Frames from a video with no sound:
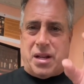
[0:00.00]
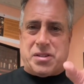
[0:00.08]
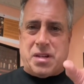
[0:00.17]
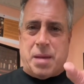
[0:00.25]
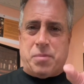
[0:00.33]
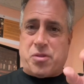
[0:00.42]

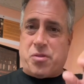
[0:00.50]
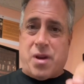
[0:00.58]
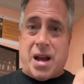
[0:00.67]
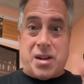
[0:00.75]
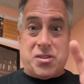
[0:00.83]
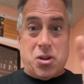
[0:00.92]
came
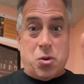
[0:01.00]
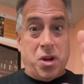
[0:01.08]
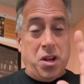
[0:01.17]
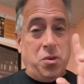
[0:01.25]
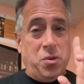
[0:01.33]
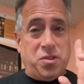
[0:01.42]
cracked. So we're going
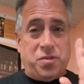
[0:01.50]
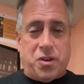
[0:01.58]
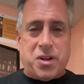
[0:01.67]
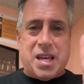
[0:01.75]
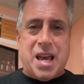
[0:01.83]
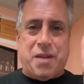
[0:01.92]
to do this very
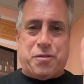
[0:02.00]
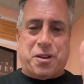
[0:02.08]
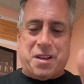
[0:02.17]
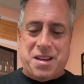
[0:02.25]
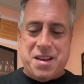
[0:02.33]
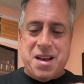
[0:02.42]

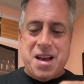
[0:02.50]
carefully.